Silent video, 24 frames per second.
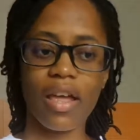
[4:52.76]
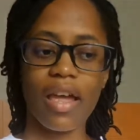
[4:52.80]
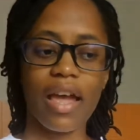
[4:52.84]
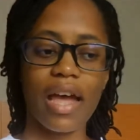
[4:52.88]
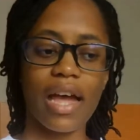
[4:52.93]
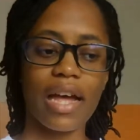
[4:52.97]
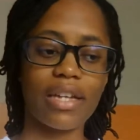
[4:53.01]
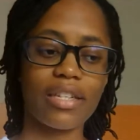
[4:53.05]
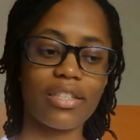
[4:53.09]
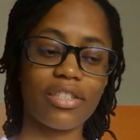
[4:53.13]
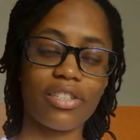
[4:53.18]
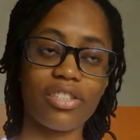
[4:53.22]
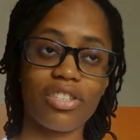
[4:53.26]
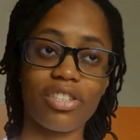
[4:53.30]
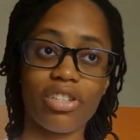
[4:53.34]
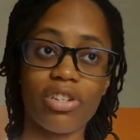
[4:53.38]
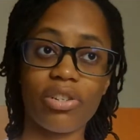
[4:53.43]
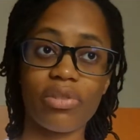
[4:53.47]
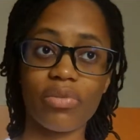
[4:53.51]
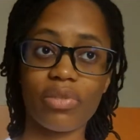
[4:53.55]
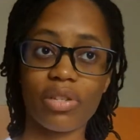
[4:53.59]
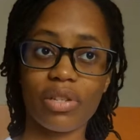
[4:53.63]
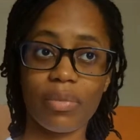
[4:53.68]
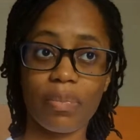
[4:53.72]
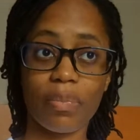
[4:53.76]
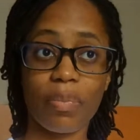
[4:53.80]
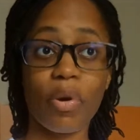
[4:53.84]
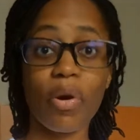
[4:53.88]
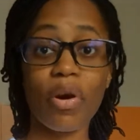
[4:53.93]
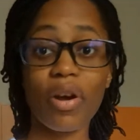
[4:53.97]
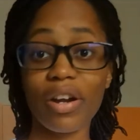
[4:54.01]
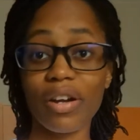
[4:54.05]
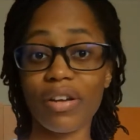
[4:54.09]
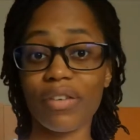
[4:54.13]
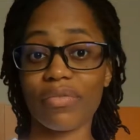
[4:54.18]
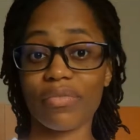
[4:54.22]
And the
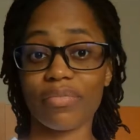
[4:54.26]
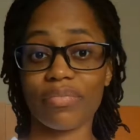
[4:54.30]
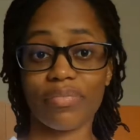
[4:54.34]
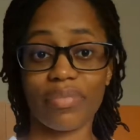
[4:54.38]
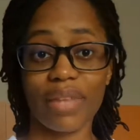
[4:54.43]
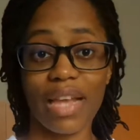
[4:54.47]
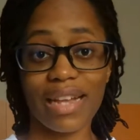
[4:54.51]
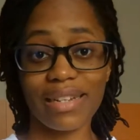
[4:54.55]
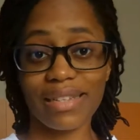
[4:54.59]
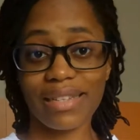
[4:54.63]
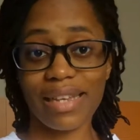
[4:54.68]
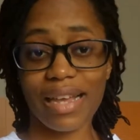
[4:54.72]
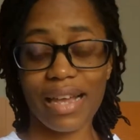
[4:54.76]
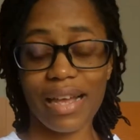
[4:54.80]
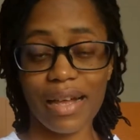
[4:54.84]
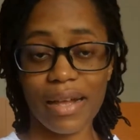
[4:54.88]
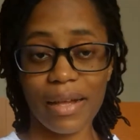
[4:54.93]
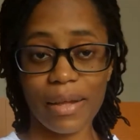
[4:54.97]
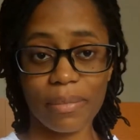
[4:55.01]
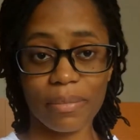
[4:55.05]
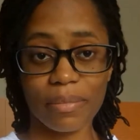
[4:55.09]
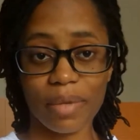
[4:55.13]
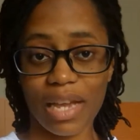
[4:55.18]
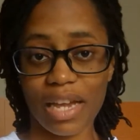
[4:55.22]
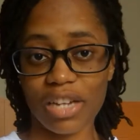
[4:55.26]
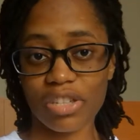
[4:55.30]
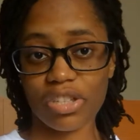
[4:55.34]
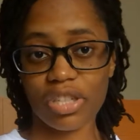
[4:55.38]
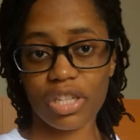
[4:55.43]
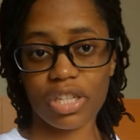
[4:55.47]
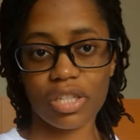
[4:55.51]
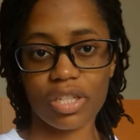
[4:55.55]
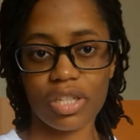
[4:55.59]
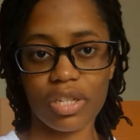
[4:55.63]
poor cashier,